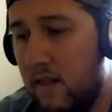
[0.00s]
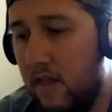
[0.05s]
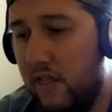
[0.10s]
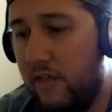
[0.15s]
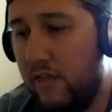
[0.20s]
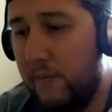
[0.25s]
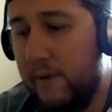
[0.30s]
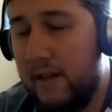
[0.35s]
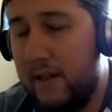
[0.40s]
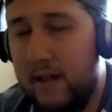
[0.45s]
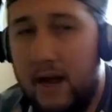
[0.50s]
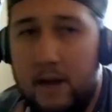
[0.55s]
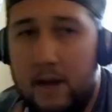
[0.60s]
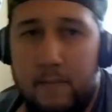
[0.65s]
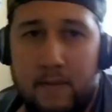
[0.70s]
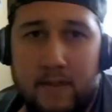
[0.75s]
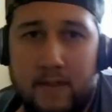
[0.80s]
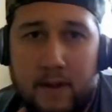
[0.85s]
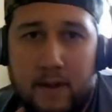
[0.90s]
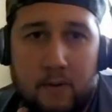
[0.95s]
3
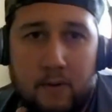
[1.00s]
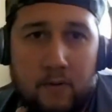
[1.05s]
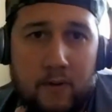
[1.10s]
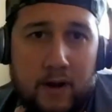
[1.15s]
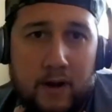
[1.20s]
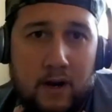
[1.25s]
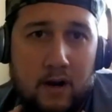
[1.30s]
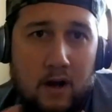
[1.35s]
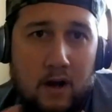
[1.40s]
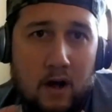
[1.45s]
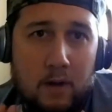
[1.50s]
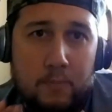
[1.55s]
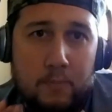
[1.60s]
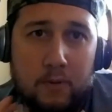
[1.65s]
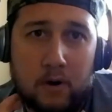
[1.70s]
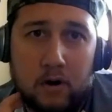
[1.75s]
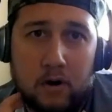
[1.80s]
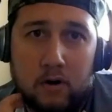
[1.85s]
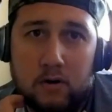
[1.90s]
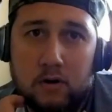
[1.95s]
linemen that were rated all
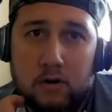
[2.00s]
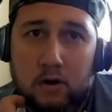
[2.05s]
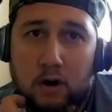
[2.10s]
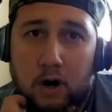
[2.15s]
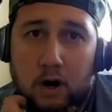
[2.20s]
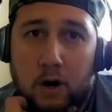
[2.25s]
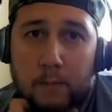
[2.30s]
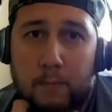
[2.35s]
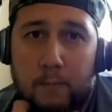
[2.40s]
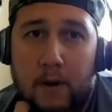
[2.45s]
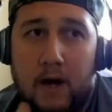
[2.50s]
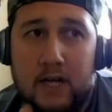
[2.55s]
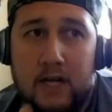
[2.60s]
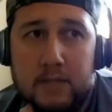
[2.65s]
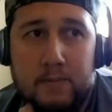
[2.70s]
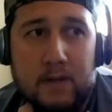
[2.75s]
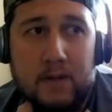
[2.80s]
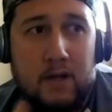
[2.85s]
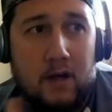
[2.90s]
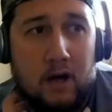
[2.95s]
pro or
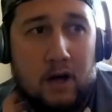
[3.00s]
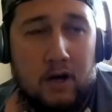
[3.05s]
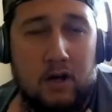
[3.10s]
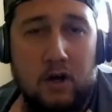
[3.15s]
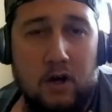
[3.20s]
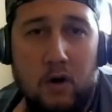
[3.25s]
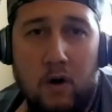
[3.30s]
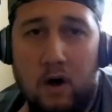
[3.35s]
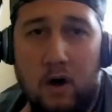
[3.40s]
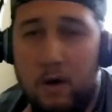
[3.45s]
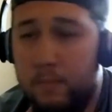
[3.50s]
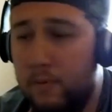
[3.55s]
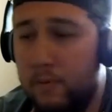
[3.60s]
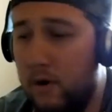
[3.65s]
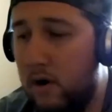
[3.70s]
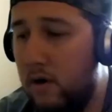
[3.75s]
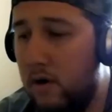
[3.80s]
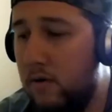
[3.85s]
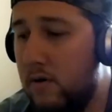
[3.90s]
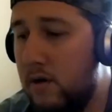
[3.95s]
possibly could go all
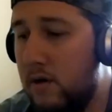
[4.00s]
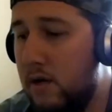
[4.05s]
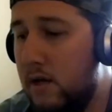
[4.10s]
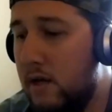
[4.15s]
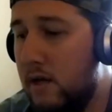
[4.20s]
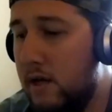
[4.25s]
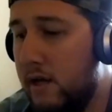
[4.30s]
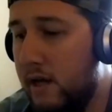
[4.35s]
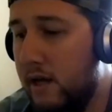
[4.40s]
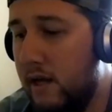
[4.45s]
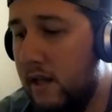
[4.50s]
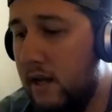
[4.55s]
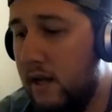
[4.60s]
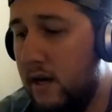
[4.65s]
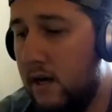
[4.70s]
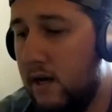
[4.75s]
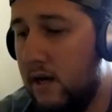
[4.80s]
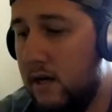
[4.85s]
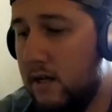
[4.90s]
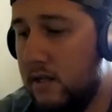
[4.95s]
pro in
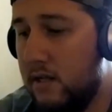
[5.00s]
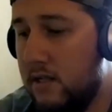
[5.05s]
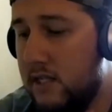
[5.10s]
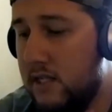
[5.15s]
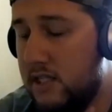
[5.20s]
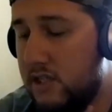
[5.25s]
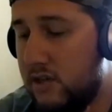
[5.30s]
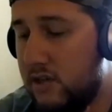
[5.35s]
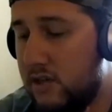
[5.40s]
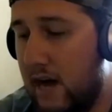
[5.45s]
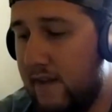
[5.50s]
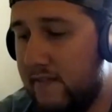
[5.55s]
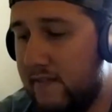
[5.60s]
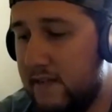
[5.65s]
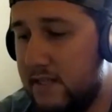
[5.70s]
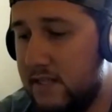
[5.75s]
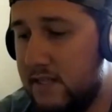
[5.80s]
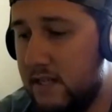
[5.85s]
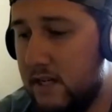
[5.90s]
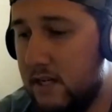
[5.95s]
this draft
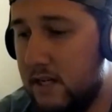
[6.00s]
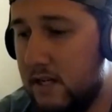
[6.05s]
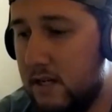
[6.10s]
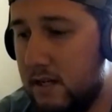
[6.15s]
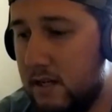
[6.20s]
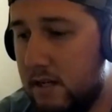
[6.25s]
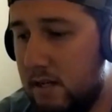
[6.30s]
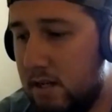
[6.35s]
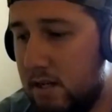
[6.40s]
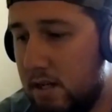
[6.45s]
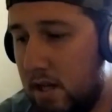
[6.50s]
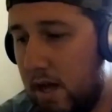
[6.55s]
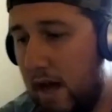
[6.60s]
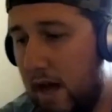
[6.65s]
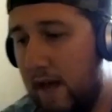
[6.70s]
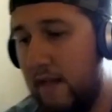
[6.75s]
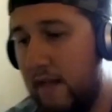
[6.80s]
this year. I